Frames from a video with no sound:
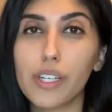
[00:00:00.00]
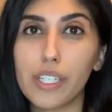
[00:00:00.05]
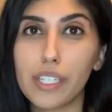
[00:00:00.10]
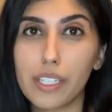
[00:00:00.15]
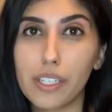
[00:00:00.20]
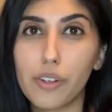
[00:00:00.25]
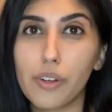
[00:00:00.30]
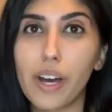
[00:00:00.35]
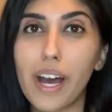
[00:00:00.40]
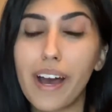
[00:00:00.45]

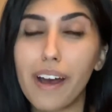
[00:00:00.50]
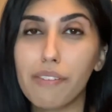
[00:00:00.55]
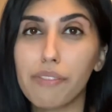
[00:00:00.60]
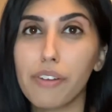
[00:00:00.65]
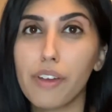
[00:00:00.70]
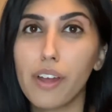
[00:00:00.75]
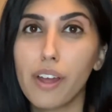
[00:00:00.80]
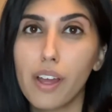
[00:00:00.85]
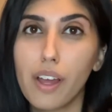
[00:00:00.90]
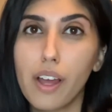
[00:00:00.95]
It'll have
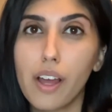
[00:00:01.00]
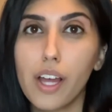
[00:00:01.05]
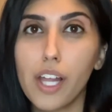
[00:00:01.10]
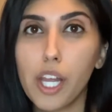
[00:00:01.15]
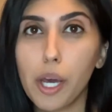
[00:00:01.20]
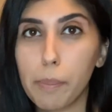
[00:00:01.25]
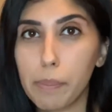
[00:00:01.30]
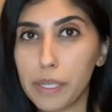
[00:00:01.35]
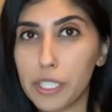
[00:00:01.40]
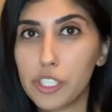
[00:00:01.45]
a
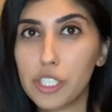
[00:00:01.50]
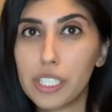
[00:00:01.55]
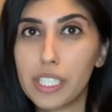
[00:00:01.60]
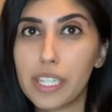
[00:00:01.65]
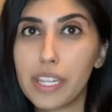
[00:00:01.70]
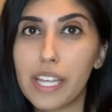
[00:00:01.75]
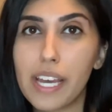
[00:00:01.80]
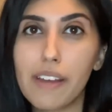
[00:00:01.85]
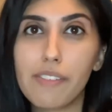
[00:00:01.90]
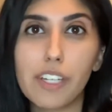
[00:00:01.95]
lot of pictures
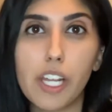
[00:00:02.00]
in there,